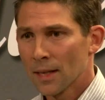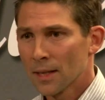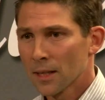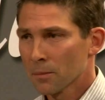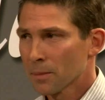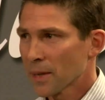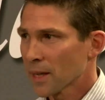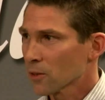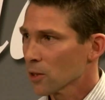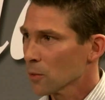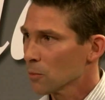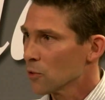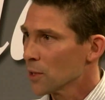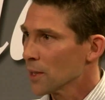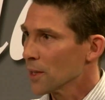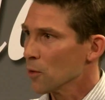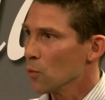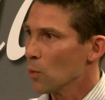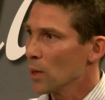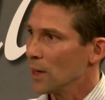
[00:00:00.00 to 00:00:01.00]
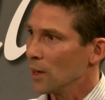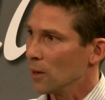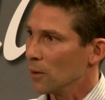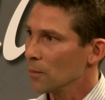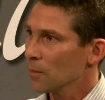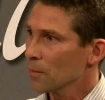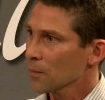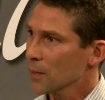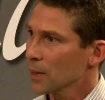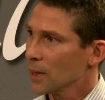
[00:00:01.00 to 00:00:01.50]
and it picked up really
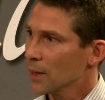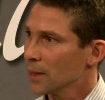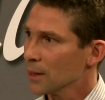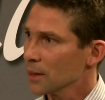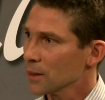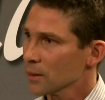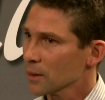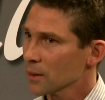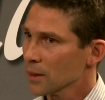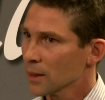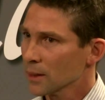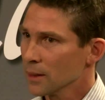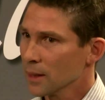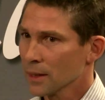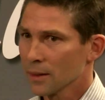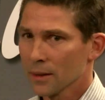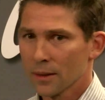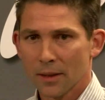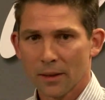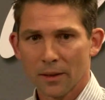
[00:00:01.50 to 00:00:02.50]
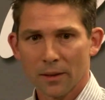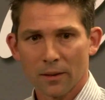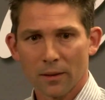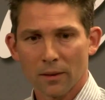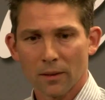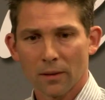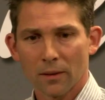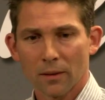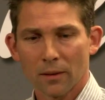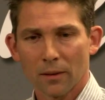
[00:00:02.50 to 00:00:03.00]
well. And then in
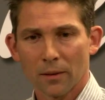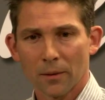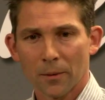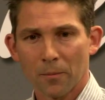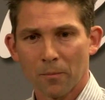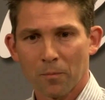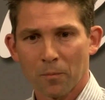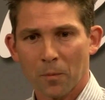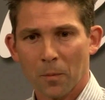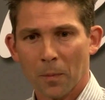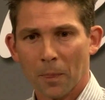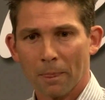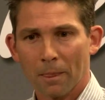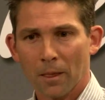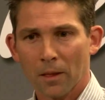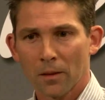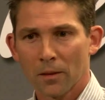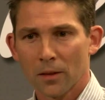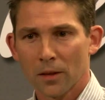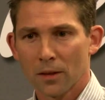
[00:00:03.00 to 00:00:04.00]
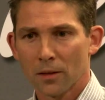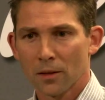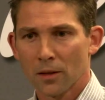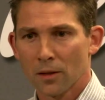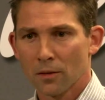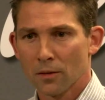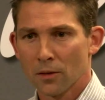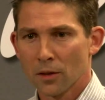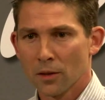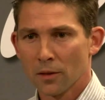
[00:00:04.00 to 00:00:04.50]

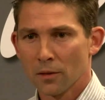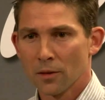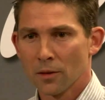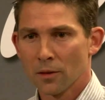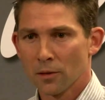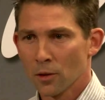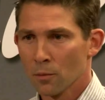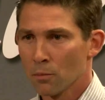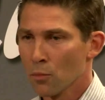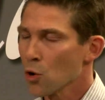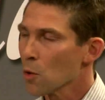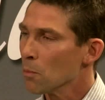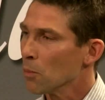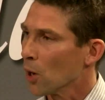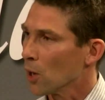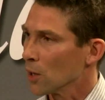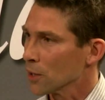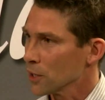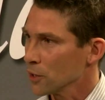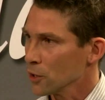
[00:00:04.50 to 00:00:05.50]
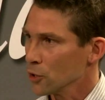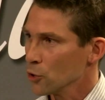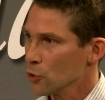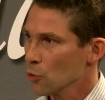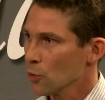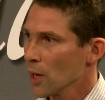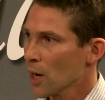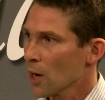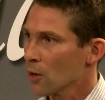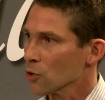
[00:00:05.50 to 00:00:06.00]
the book party, the
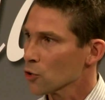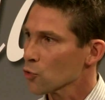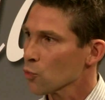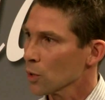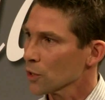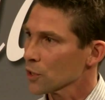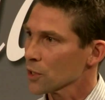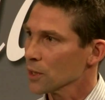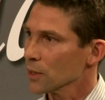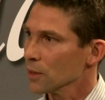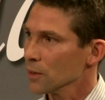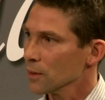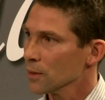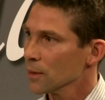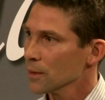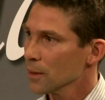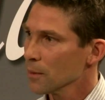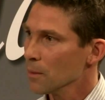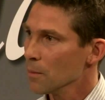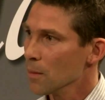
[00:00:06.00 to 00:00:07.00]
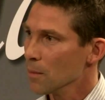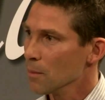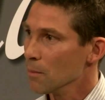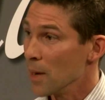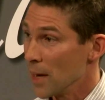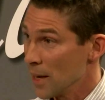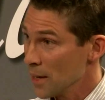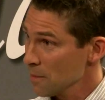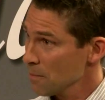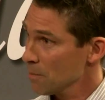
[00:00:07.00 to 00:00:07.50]
due launch was in
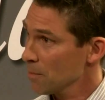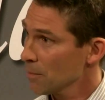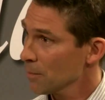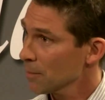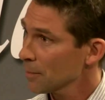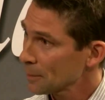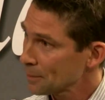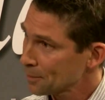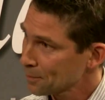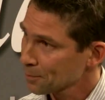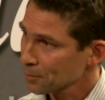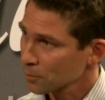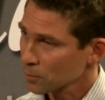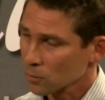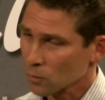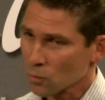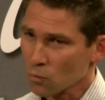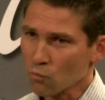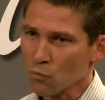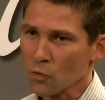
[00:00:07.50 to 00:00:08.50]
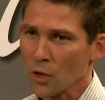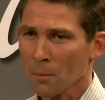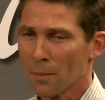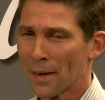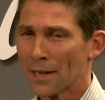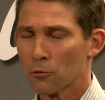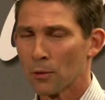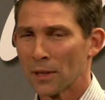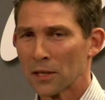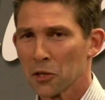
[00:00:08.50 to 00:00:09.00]
May
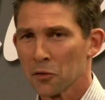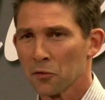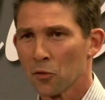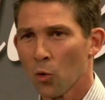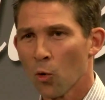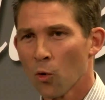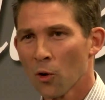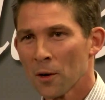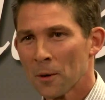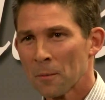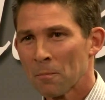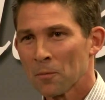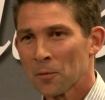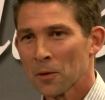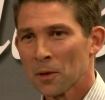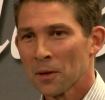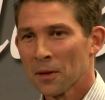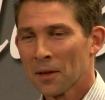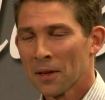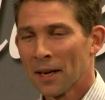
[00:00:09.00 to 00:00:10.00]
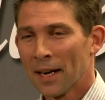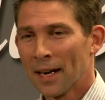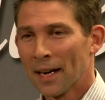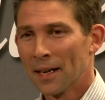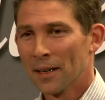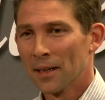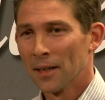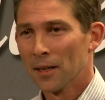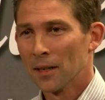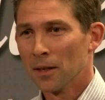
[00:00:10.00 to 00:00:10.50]
24.
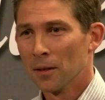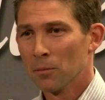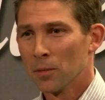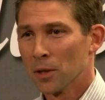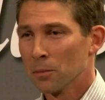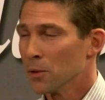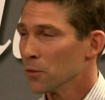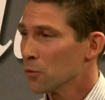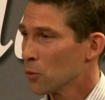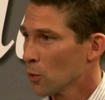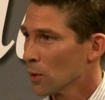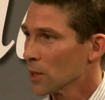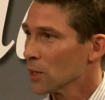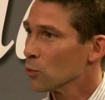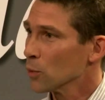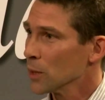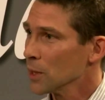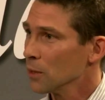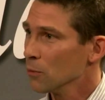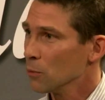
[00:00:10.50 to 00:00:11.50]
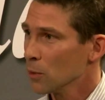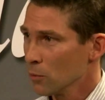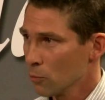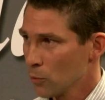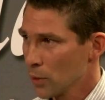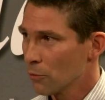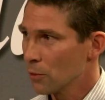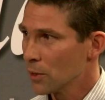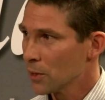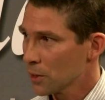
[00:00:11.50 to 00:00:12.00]
But before that, we
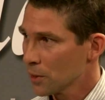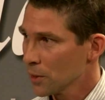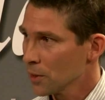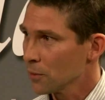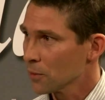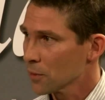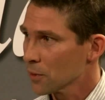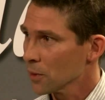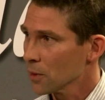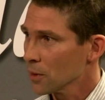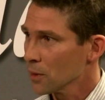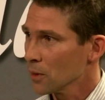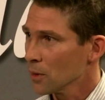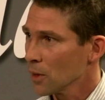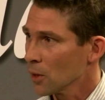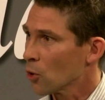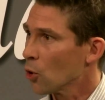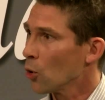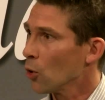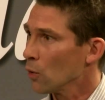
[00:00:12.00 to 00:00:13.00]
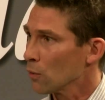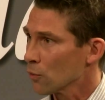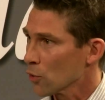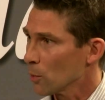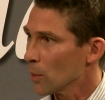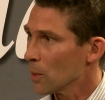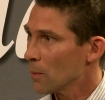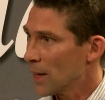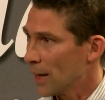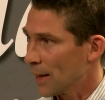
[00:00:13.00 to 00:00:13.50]
received a call
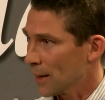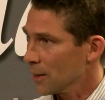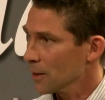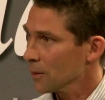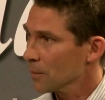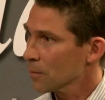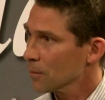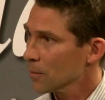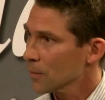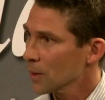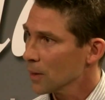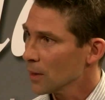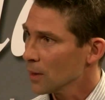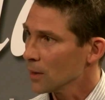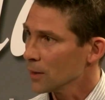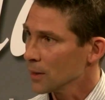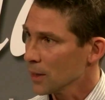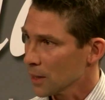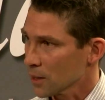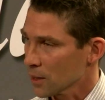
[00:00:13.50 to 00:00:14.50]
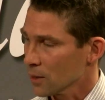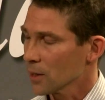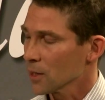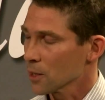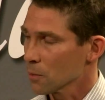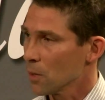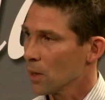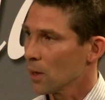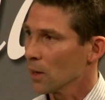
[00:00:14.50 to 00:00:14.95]
from a bank, the SNS